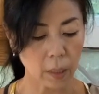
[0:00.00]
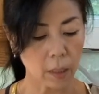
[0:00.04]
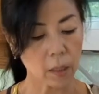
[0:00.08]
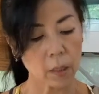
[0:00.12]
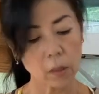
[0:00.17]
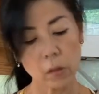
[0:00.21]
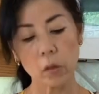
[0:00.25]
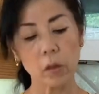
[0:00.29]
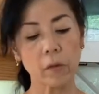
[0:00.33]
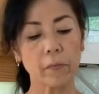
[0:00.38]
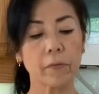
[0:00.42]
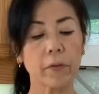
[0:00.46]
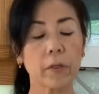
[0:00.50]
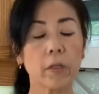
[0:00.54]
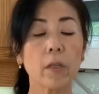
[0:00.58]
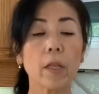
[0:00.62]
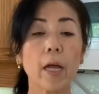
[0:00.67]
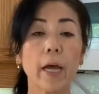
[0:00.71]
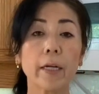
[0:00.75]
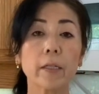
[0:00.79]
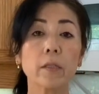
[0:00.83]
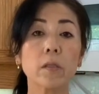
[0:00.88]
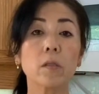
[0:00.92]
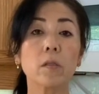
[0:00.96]
If you
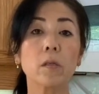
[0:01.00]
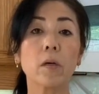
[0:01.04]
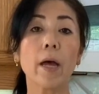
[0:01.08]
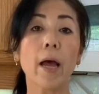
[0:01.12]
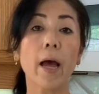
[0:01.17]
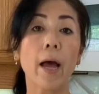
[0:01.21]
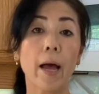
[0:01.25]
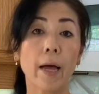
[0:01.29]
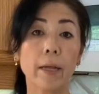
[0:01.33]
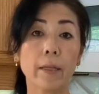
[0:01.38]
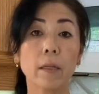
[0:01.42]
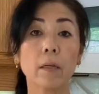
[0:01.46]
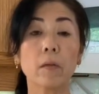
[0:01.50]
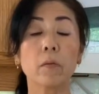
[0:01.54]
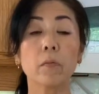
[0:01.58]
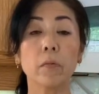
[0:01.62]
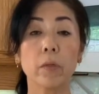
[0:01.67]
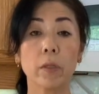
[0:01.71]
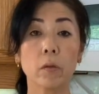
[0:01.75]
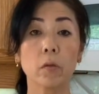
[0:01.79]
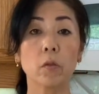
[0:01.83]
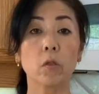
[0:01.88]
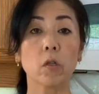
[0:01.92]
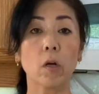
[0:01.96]
like to add a
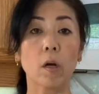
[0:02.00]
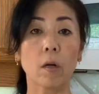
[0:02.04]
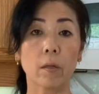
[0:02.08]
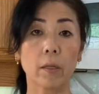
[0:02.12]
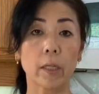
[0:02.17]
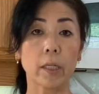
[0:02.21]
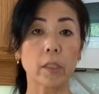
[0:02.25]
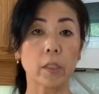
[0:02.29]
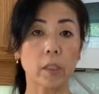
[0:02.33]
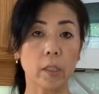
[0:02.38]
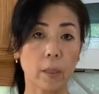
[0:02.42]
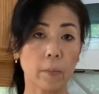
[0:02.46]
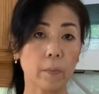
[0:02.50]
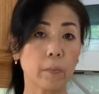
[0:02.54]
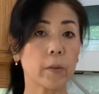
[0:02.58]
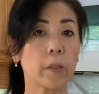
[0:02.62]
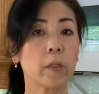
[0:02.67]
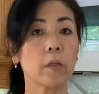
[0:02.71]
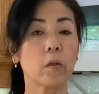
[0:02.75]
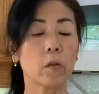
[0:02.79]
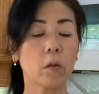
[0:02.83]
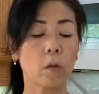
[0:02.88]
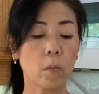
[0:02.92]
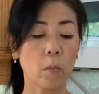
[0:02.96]
real chocolate chip,
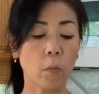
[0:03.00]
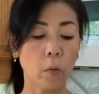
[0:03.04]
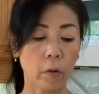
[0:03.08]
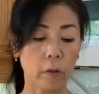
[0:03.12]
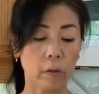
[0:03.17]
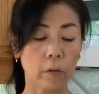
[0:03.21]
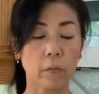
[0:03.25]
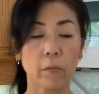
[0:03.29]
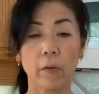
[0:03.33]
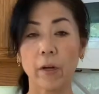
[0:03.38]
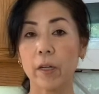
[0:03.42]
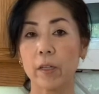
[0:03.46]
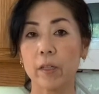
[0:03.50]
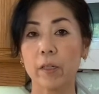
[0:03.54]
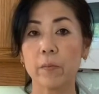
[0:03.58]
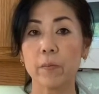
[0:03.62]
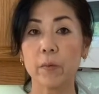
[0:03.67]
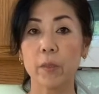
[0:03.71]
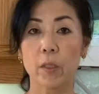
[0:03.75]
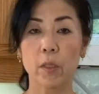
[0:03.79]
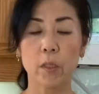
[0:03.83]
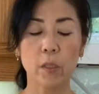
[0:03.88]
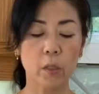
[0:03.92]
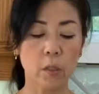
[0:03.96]
you're more than welcome to
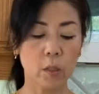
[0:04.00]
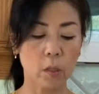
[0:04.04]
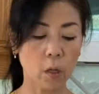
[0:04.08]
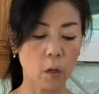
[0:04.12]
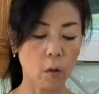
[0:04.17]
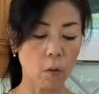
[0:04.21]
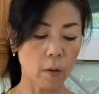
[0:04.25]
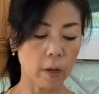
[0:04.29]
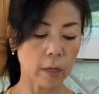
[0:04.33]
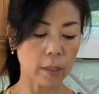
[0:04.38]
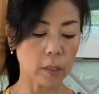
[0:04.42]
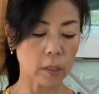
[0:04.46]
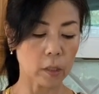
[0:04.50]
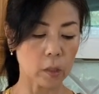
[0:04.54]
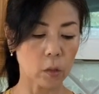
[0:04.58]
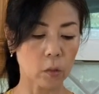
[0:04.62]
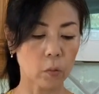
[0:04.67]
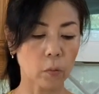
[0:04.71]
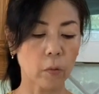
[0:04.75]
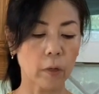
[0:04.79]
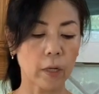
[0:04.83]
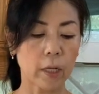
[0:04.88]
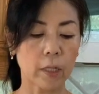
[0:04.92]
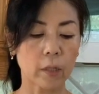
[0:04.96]
do so. I just
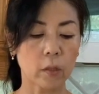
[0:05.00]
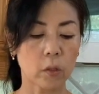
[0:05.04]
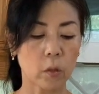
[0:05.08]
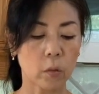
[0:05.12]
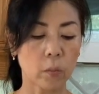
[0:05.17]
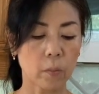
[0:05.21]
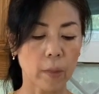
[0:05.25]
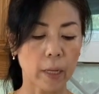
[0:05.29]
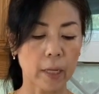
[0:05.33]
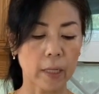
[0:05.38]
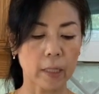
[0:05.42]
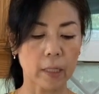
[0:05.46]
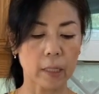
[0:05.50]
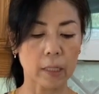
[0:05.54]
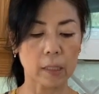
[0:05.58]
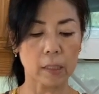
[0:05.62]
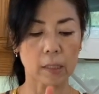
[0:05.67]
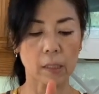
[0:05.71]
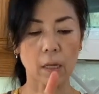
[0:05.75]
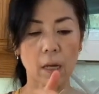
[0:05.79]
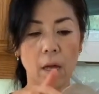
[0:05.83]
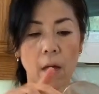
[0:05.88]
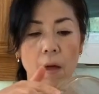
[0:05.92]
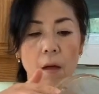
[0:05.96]
wanted to make this
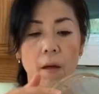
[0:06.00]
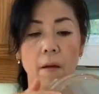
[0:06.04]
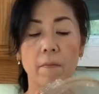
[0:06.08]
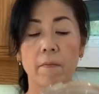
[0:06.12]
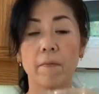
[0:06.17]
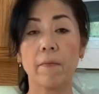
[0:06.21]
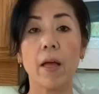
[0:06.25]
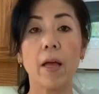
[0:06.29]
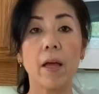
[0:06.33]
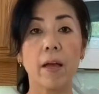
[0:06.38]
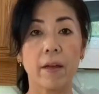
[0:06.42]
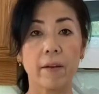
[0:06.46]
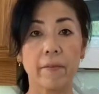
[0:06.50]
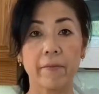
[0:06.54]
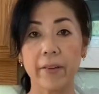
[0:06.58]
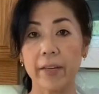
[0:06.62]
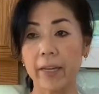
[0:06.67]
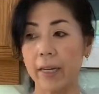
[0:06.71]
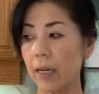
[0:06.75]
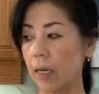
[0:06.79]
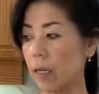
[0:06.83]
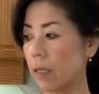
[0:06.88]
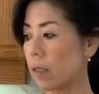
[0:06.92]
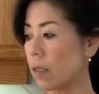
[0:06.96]

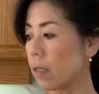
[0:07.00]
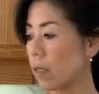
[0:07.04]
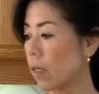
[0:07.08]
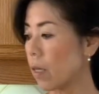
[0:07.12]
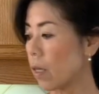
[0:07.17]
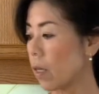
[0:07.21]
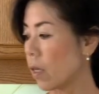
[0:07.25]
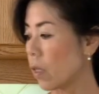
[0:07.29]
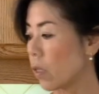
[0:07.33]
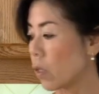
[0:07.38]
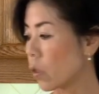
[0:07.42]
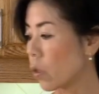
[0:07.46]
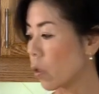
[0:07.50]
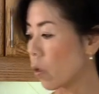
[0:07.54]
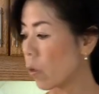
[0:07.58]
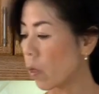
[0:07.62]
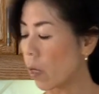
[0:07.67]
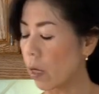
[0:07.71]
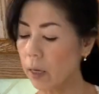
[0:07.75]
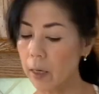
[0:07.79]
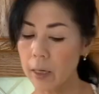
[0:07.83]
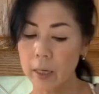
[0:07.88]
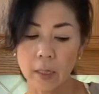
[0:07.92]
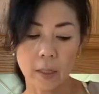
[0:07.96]
vegan so
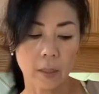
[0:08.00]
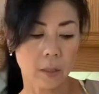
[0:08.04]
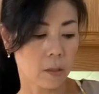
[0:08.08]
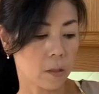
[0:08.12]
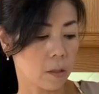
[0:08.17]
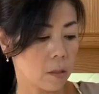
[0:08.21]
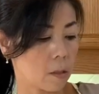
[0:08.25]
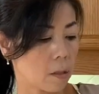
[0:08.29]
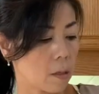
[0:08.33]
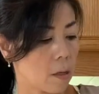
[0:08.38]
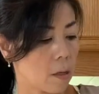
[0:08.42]
that it's